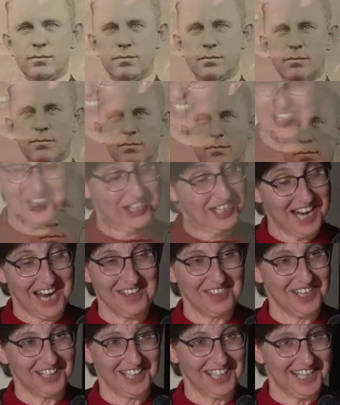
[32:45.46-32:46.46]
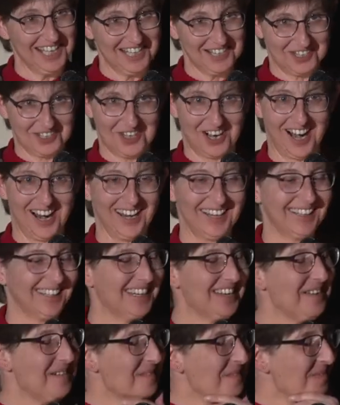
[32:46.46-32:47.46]
at, to say the least, right?
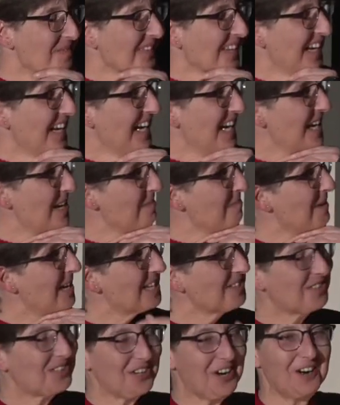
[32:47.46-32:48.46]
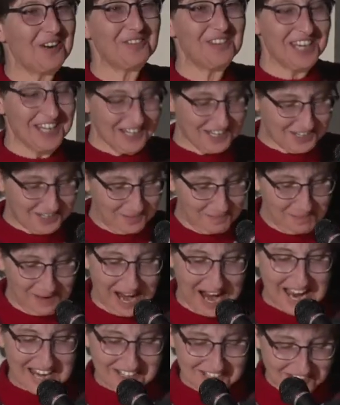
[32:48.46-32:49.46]
He had been serving as a
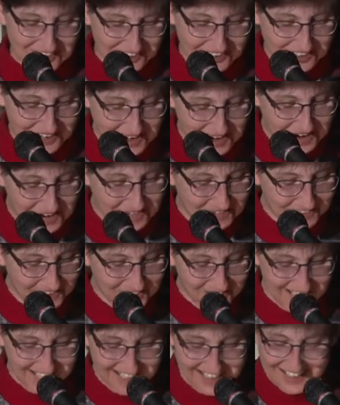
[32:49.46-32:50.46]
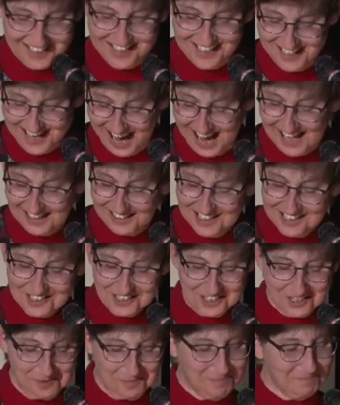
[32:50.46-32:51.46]
pastor over in
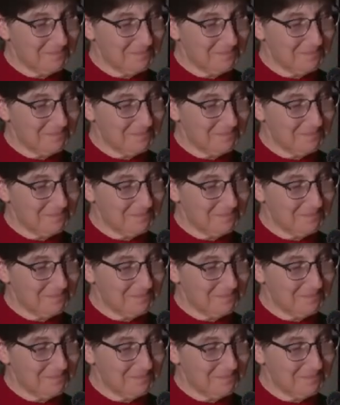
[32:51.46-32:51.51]
Dallas,